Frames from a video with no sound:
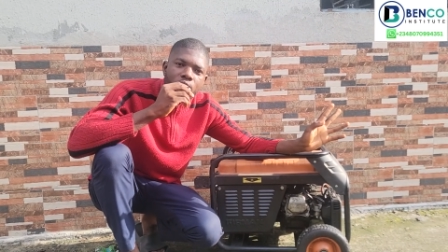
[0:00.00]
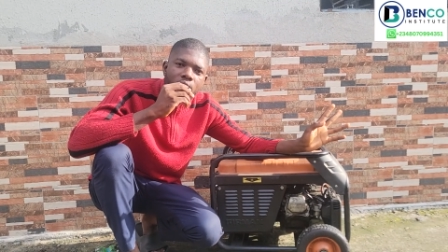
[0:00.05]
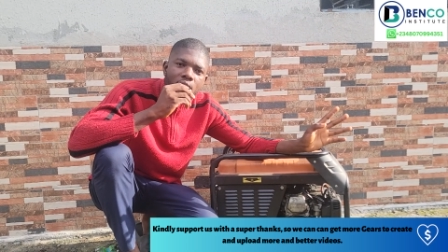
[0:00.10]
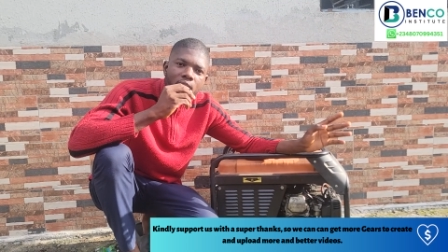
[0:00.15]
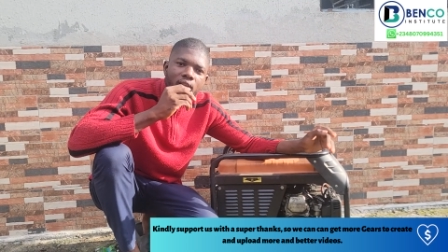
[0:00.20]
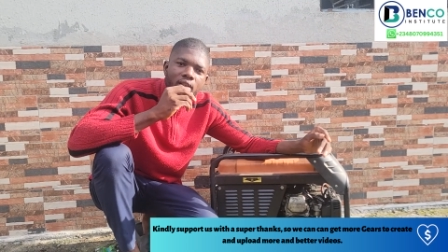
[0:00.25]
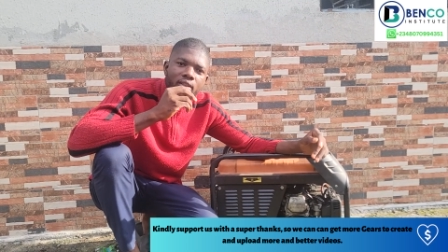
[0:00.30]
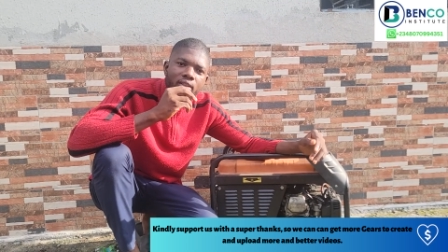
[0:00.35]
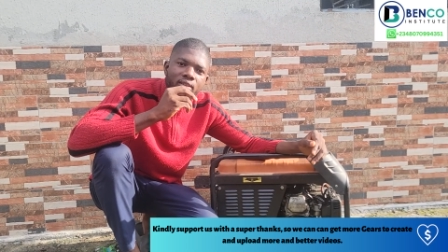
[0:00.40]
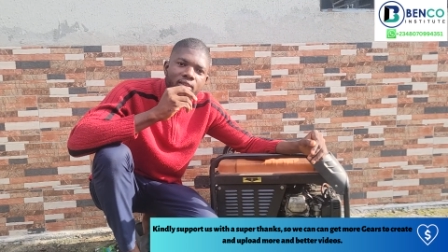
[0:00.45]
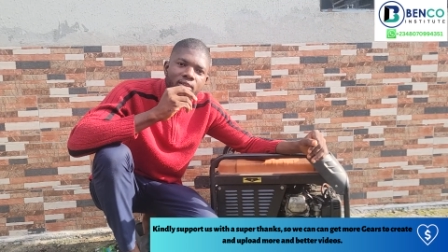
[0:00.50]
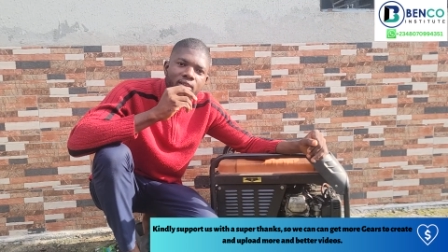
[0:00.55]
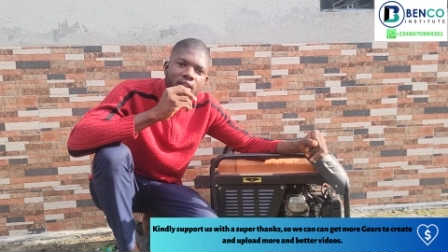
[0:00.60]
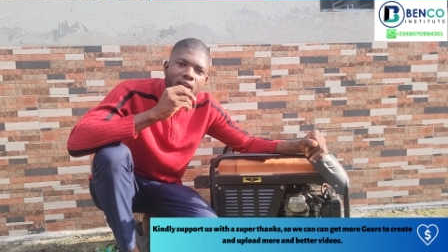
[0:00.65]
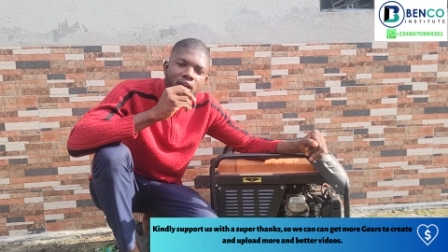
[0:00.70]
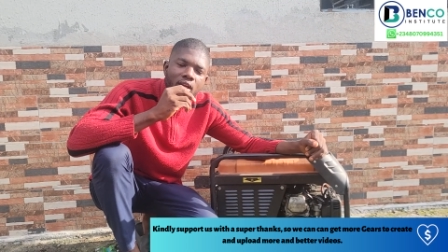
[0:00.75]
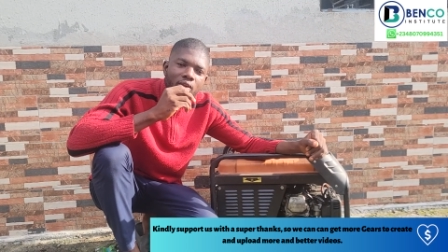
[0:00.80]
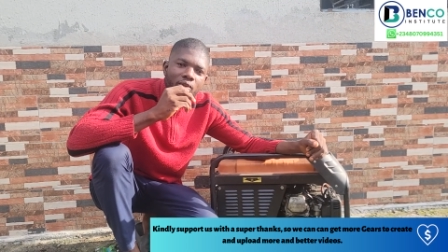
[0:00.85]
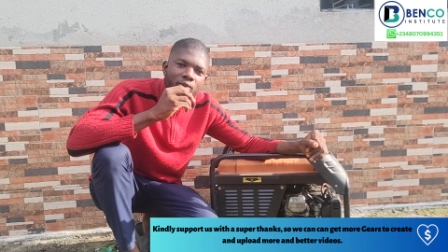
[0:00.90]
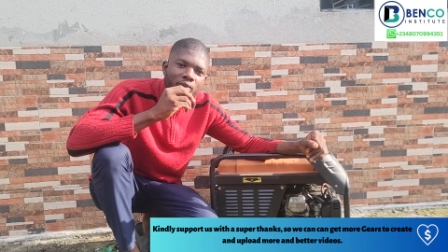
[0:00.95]
on our list
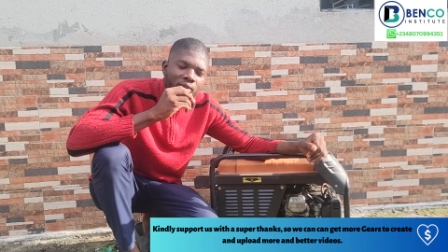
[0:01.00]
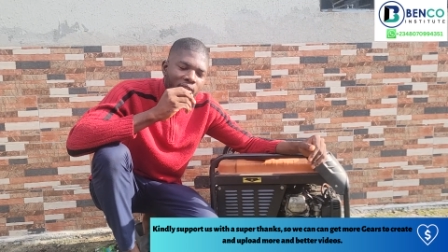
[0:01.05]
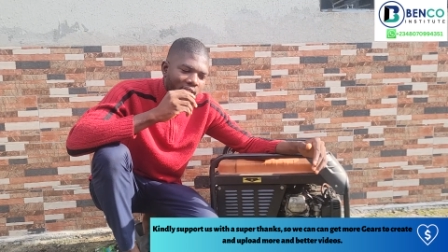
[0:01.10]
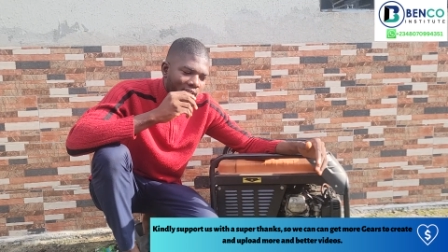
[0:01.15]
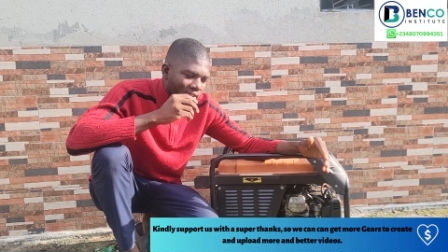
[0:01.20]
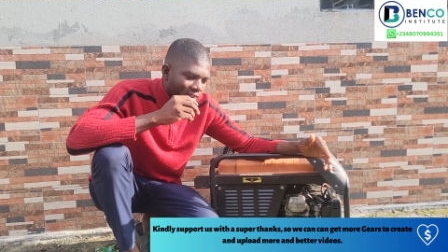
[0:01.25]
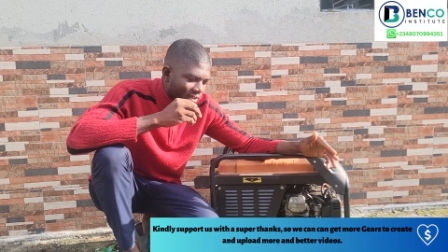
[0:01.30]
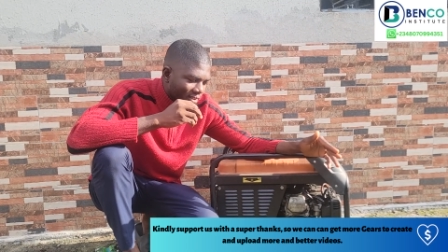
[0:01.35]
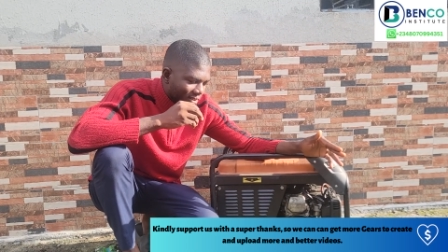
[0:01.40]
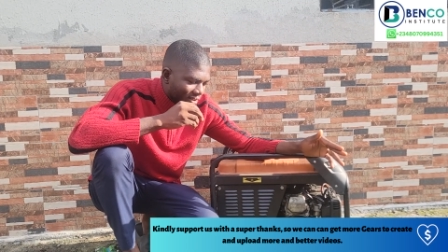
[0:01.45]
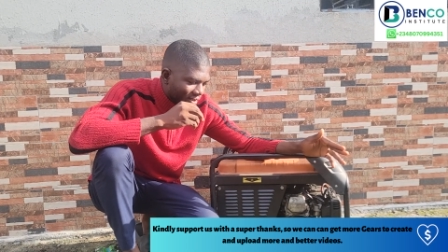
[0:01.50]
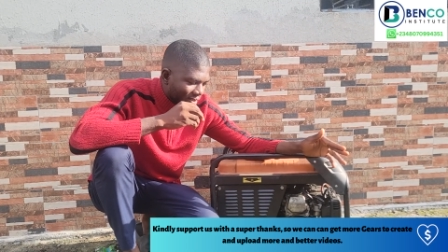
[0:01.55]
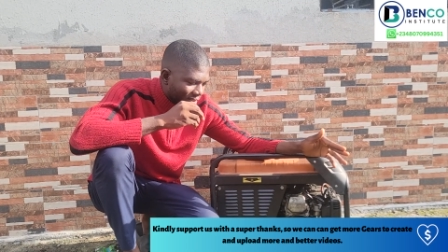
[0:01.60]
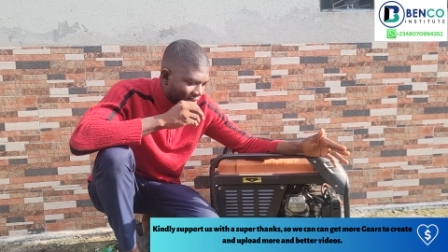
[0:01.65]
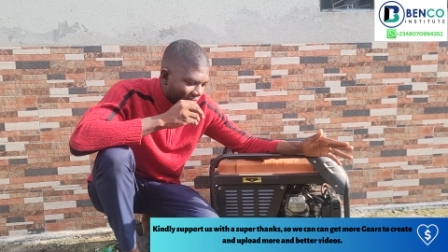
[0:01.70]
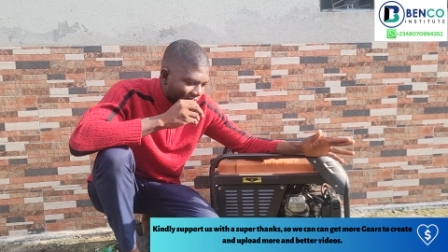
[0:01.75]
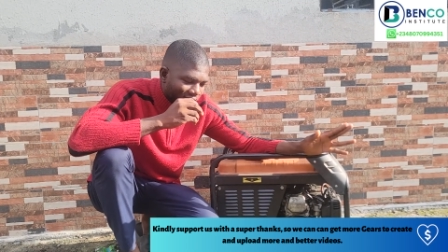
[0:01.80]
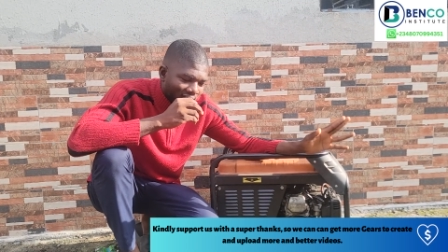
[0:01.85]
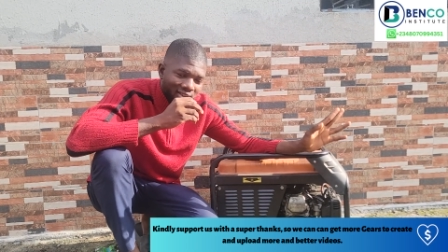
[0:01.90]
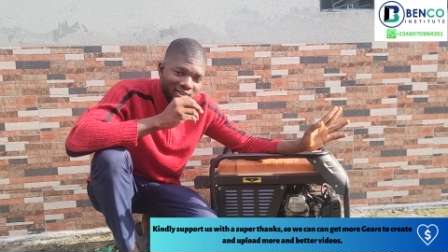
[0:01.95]
now is
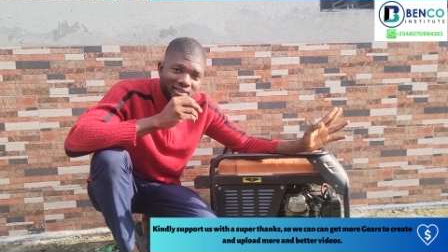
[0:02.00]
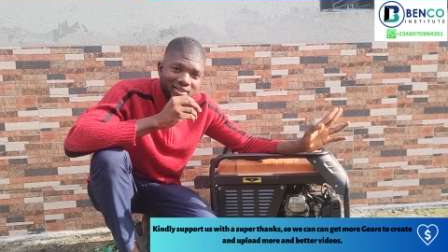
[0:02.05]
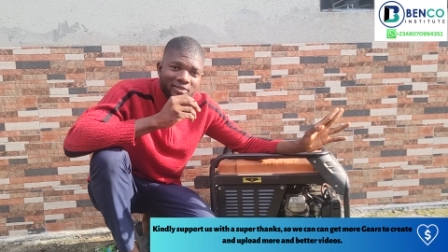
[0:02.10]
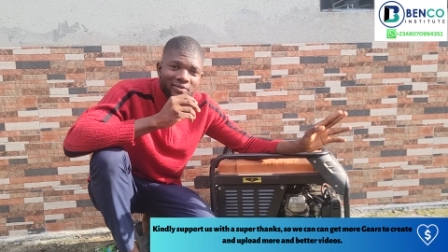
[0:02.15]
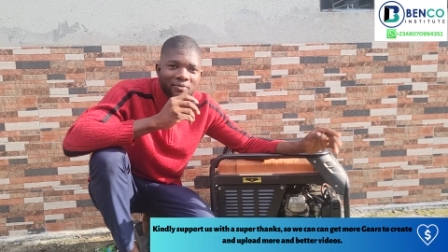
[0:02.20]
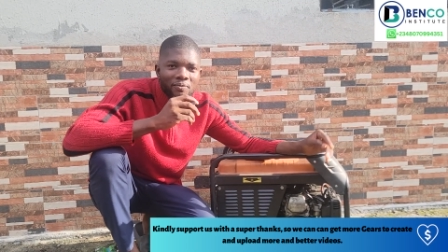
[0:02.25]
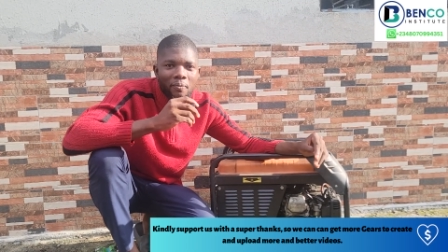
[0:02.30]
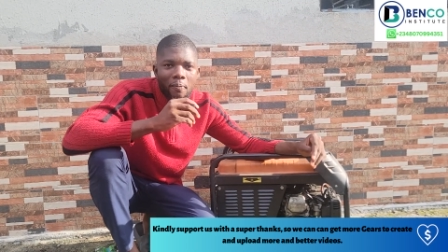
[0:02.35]
this